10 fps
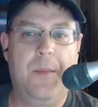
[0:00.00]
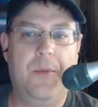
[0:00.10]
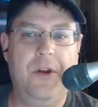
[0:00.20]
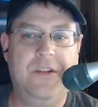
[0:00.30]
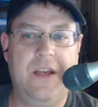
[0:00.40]

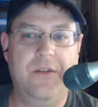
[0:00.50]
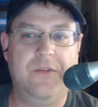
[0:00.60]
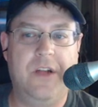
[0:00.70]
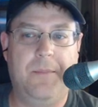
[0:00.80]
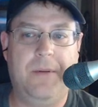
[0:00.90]
Parise,
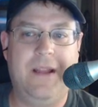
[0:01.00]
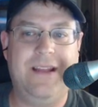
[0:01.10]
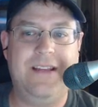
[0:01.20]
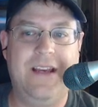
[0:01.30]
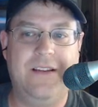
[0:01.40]
who's not
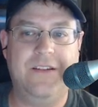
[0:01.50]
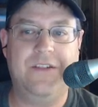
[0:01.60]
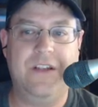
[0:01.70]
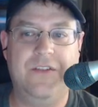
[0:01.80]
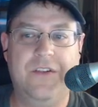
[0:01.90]
played yet this
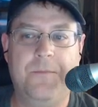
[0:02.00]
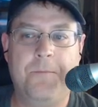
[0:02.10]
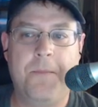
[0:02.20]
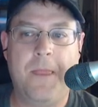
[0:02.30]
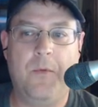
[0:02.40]
season,
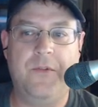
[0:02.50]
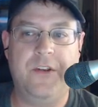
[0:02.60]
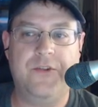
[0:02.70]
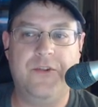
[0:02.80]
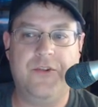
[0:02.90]
was
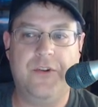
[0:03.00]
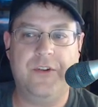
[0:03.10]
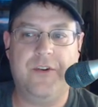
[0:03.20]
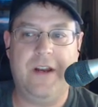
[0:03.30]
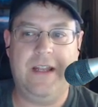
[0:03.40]
injured
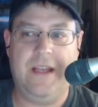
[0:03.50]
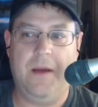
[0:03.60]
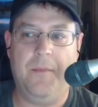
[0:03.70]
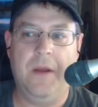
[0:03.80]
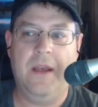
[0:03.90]
during training
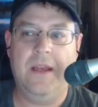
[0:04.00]
camp.